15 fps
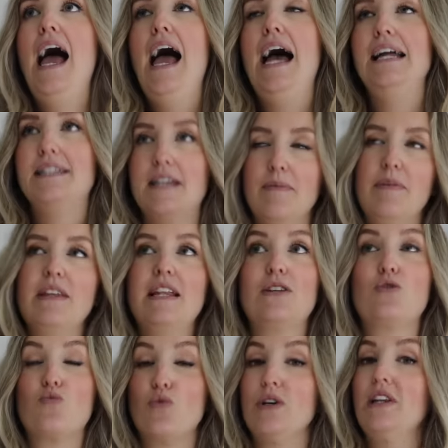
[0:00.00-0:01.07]
And something
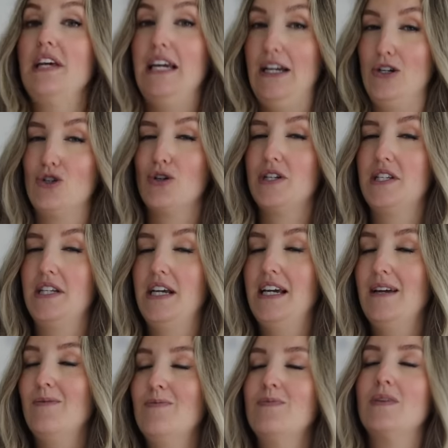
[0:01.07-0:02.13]
that's really
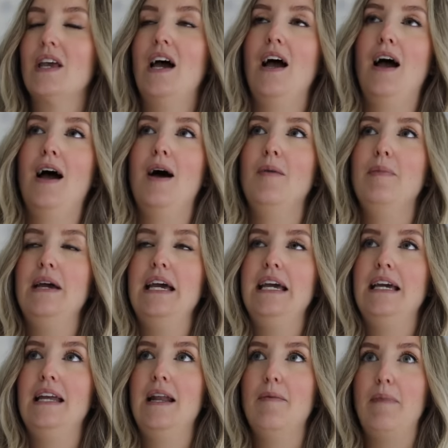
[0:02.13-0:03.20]
interesting,
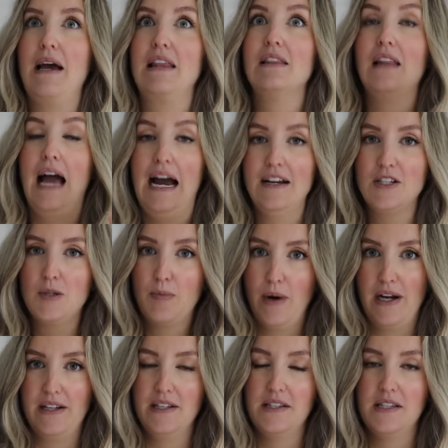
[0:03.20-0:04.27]
in my last
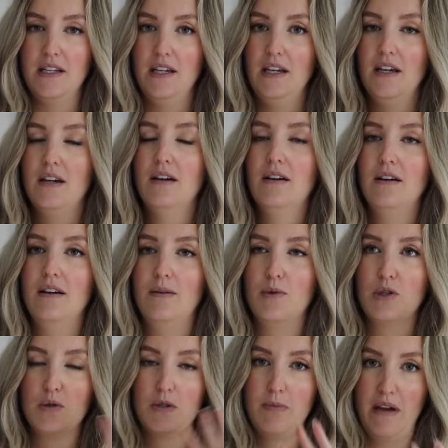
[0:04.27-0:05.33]
pregnancy,
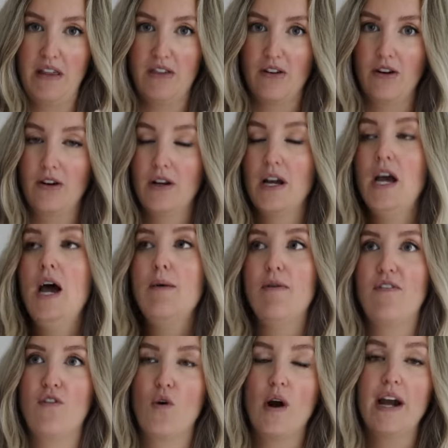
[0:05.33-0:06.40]
which was my third,
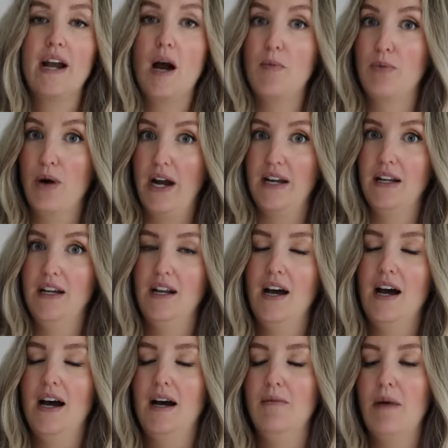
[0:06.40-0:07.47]
before I got pregnant,
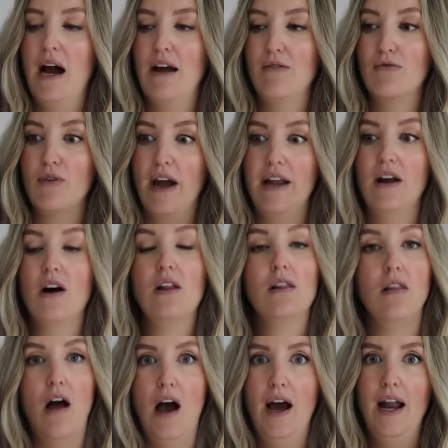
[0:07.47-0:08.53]
I read a
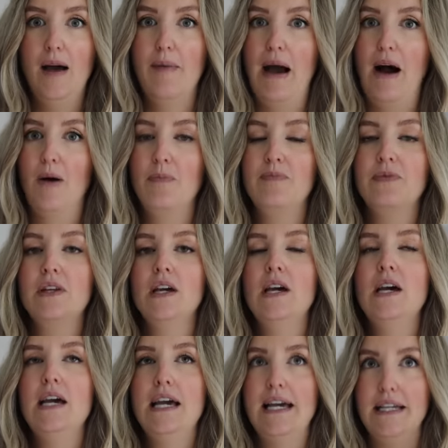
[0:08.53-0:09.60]
lot about
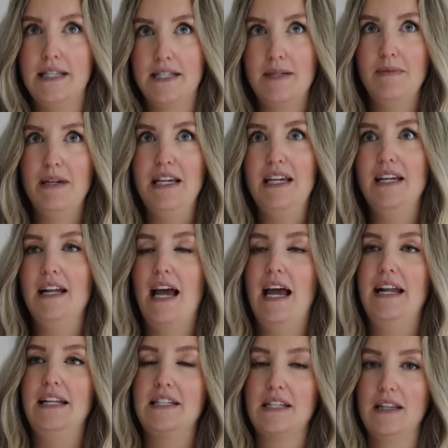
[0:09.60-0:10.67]
histamine
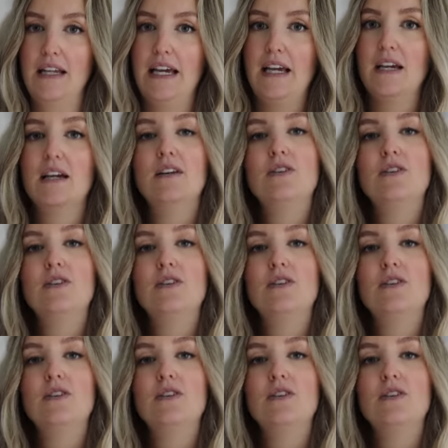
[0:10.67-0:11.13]
and its link